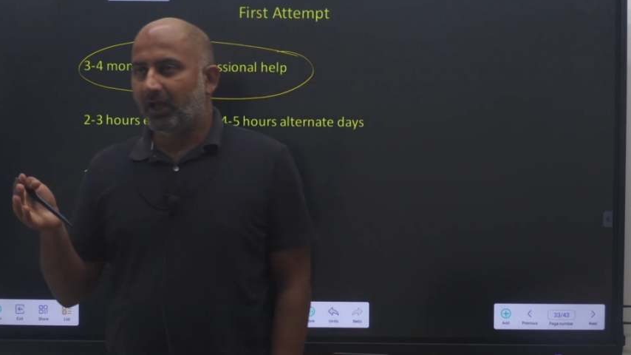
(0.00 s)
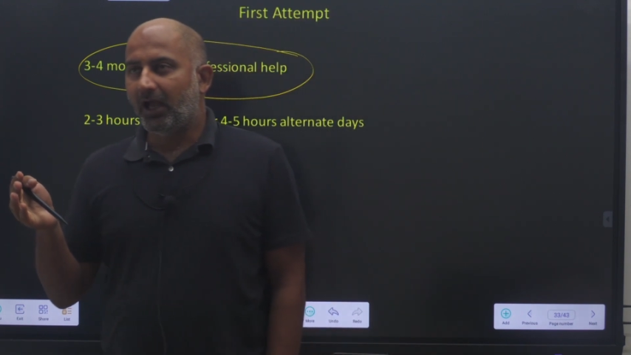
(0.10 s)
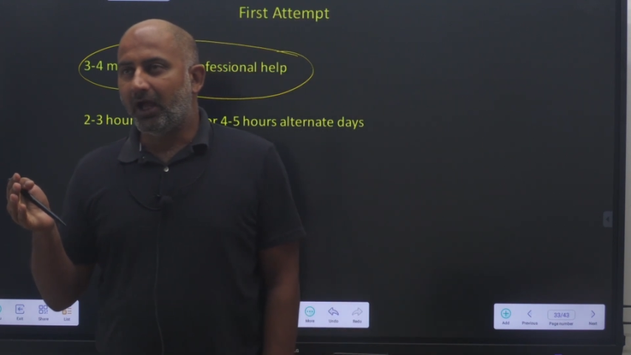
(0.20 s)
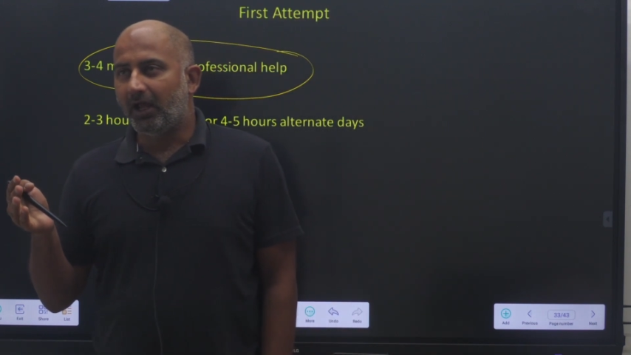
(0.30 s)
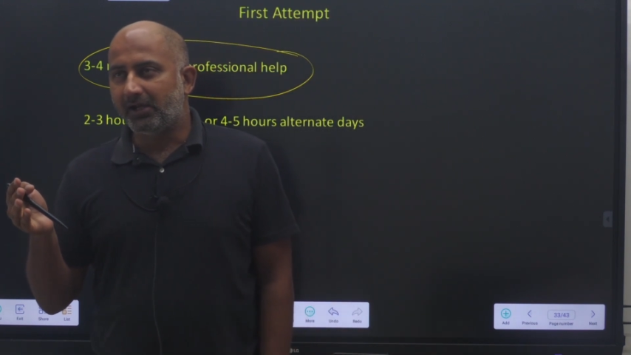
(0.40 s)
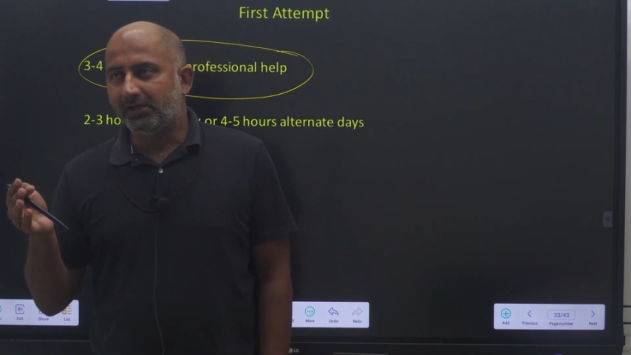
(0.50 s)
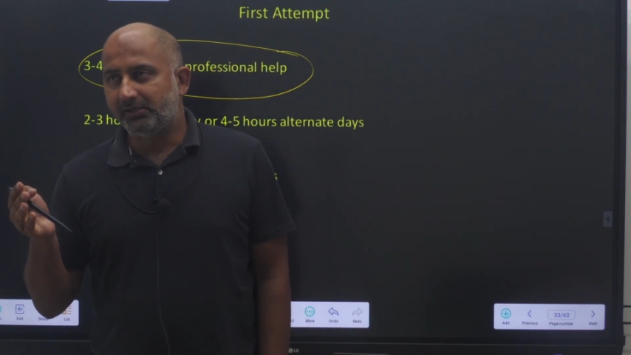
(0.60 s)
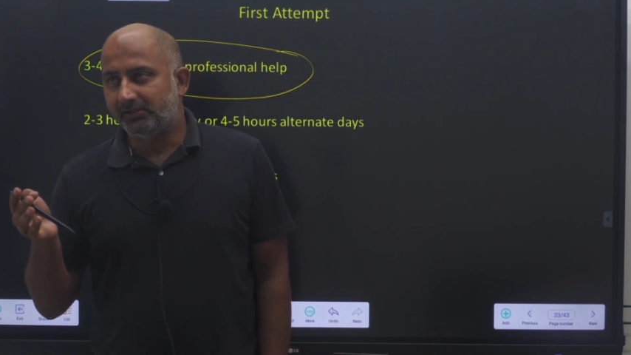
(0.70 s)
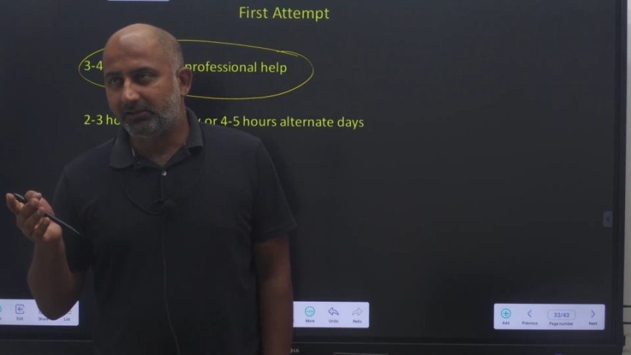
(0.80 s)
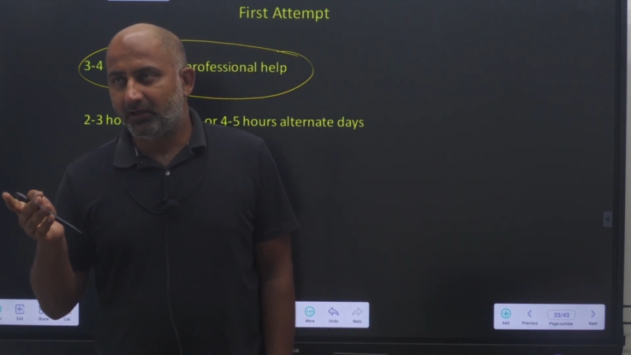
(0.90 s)

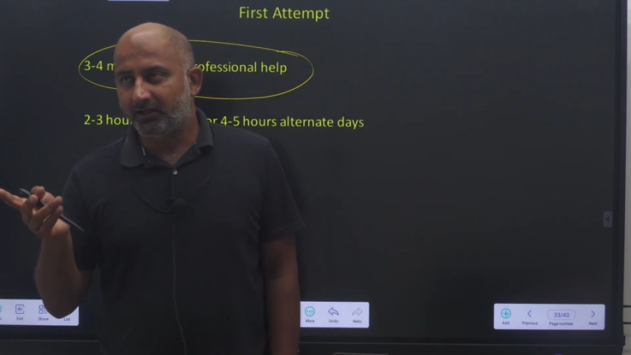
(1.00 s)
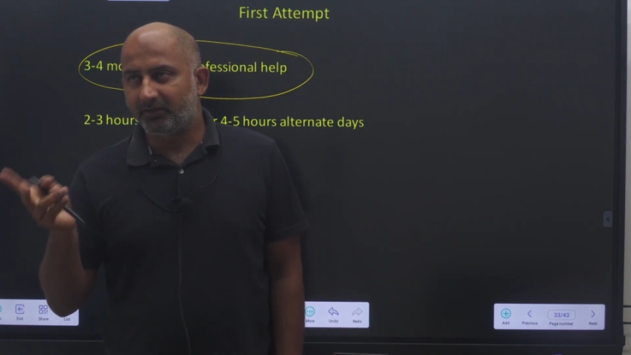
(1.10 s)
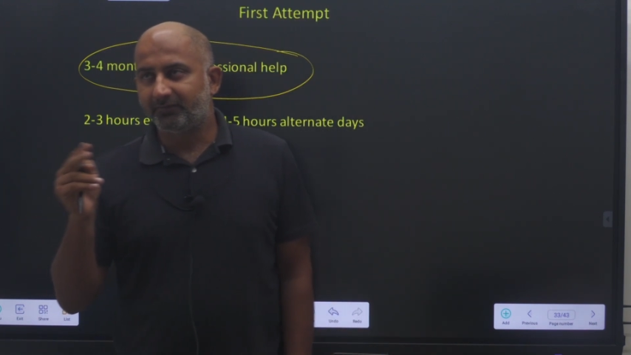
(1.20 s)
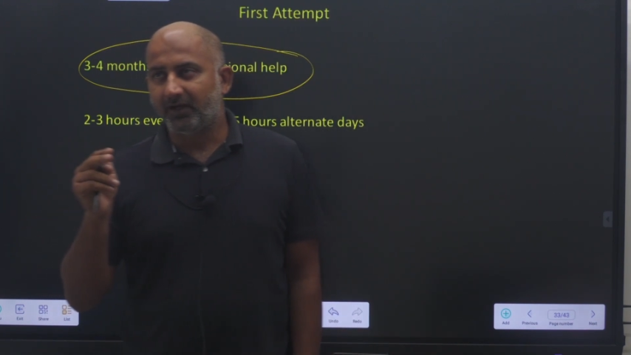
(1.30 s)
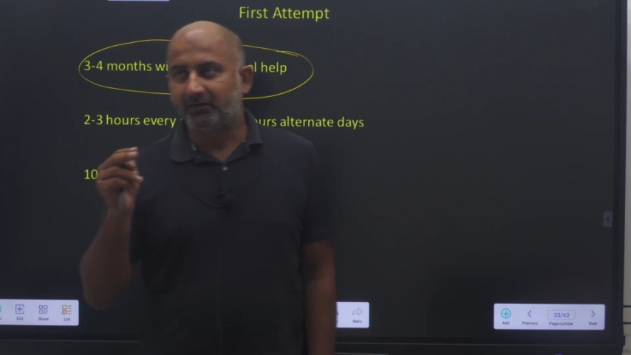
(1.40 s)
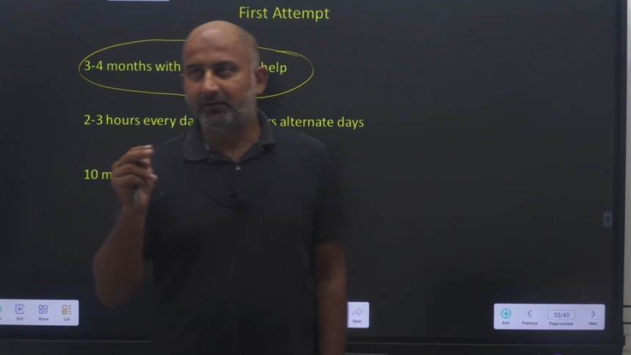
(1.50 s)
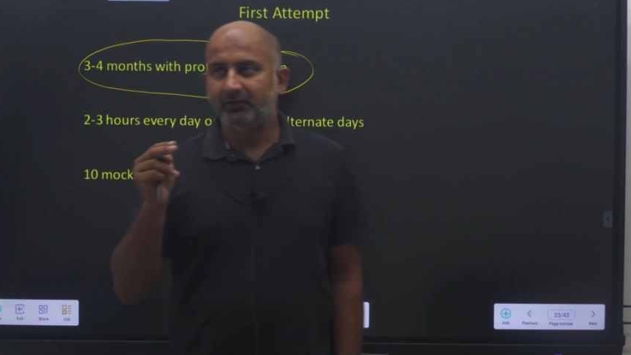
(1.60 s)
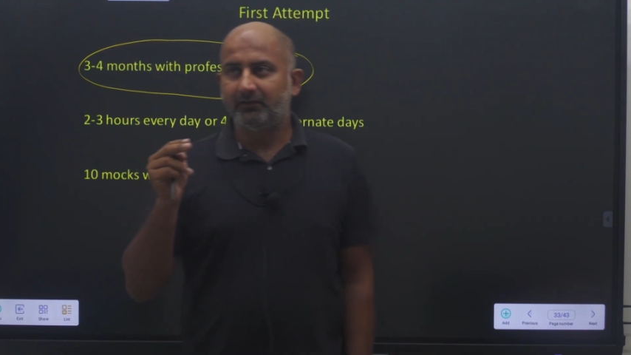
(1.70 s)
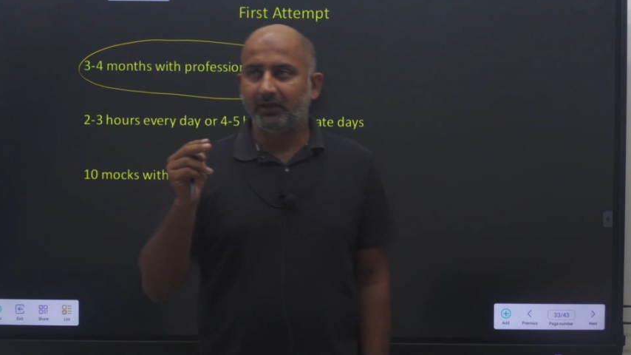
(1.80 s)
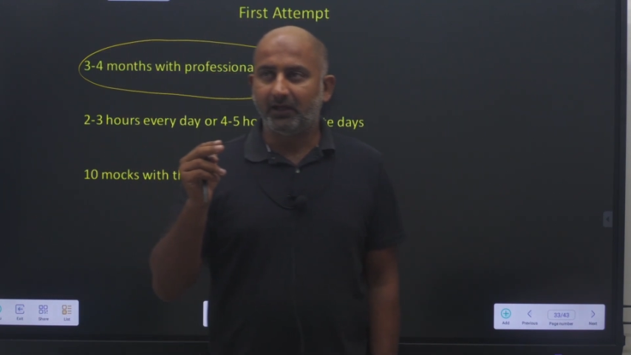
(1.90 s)
and another factor
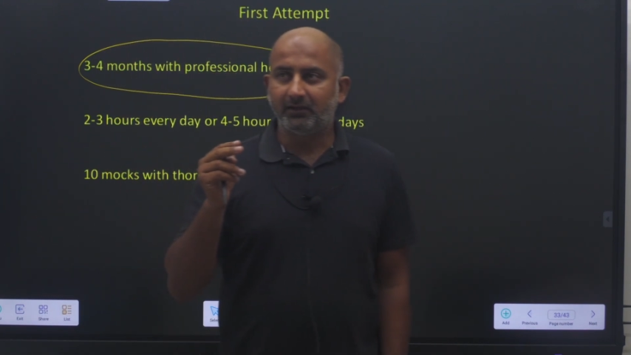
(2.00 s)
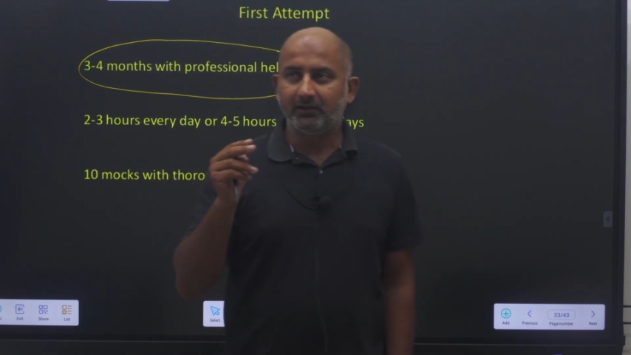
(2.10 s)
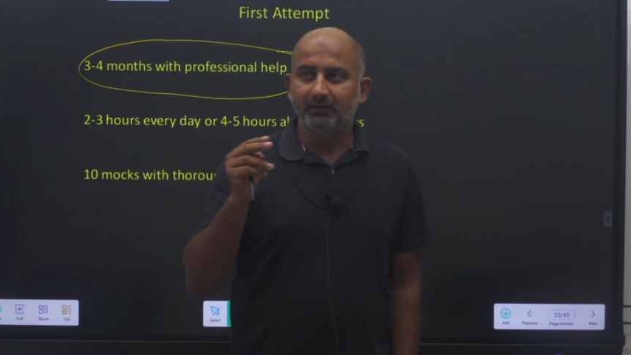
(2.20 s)
is that